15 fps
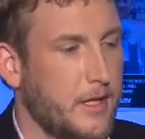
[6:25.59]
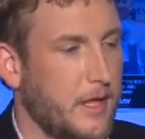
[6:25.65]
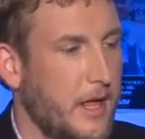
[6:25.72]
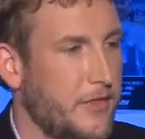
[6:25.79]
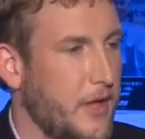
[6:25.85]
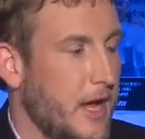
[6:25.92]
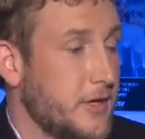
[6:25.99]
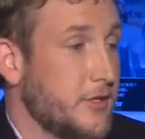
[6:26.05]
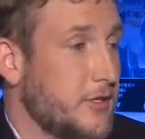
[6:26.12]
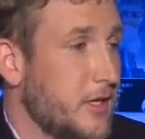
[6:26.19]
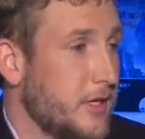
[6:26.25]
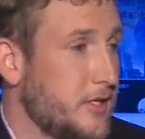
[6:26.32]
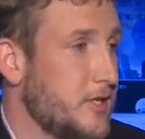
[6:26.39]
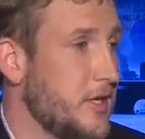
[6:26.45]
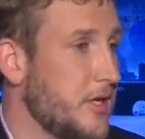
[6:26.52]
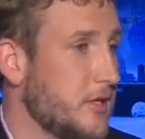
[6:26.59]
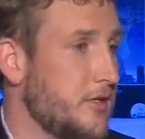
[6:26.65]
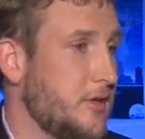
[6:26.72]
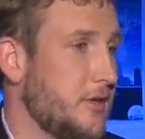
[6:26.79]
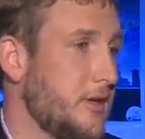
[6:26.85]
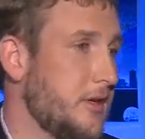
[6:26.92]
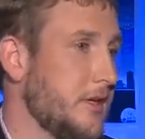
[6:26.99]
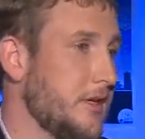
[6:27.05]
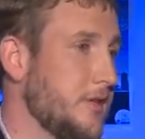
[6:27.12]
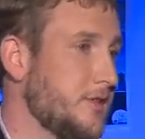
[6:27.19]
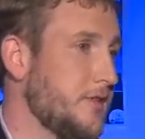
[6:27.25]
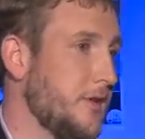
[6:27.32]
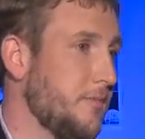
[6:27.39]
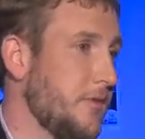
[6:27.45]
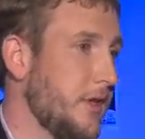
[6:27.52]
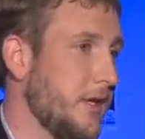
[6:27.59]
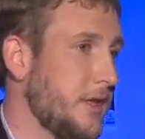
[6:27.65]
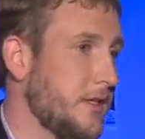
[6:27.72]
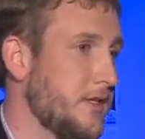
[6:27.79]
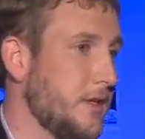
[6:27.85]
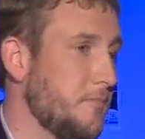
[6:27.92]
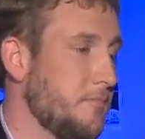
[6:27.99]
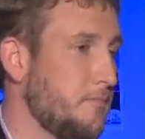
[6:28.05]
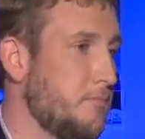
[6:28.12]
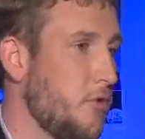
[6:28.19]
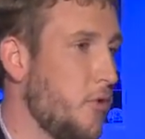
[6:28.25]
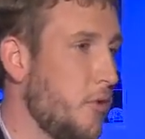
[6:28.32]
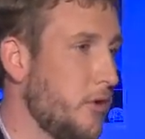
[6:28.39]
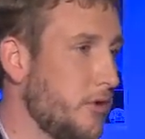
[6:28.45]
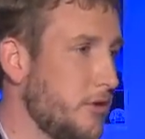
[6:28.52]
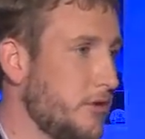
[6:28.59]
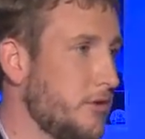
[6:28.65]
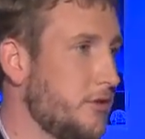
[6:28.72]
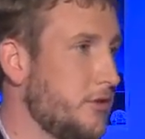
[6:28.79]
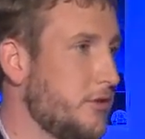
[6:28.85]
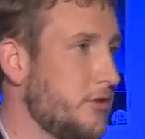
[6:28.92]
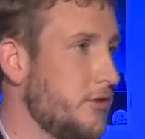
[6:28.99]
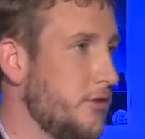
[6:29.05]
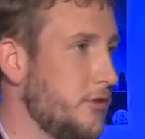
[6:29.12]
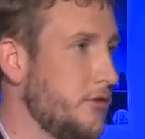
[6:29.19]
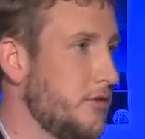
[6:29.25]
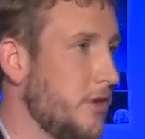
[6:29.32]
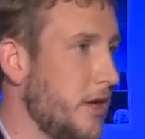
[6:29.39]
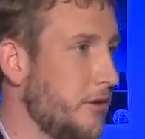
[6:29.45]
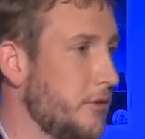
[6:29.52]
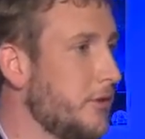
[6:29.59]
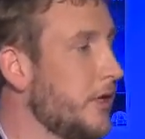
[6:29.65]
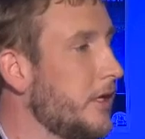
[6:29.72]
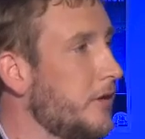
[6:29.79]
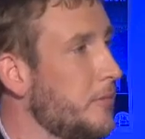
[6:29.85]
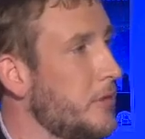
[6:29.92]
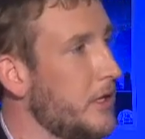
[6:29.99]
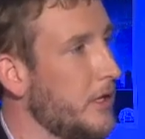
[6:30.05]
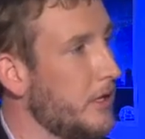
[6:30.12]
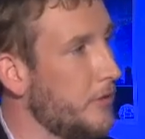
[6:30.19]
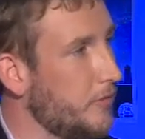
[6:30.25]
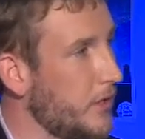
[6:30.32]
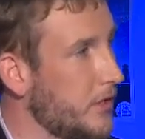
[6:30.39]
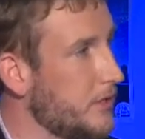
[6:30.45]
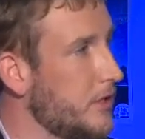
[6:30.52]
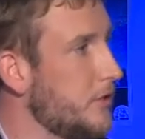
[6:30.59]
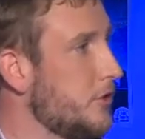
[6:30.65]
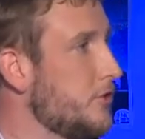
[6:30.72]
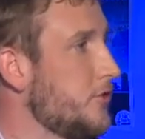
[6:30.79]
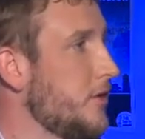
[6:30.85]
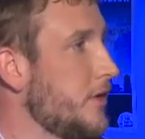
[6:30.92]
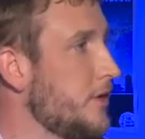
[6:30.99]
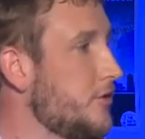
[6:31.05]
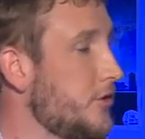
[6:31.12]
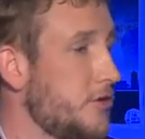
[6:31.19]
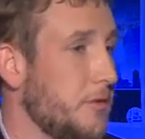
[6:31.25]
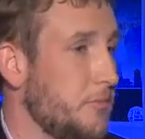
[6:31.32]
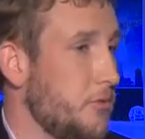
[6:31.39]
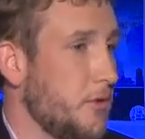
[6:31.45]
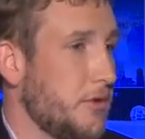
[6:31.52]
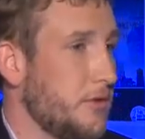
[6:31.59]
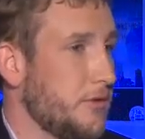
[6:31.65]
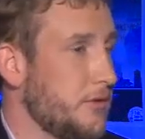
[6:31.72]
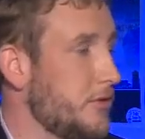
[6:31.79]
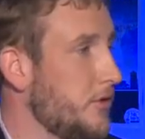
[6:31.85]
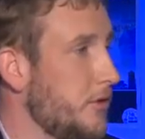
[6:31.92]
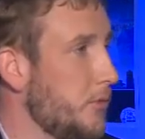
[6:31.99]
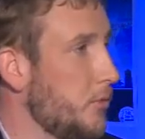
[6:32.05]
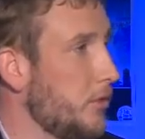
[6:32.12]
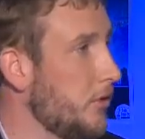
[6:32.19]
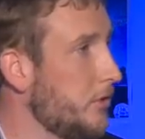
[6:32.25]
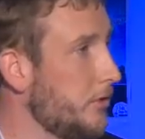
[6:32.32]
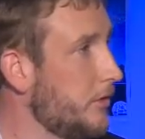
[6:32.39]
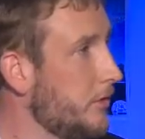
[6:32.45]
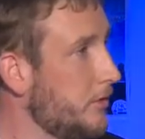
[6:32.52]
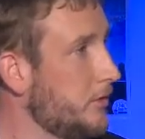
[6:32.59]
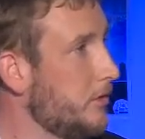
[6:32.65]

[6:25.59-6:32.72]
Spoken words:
I just think CSR is something, it's important to not only the meeting and event industry, it's just important to the world.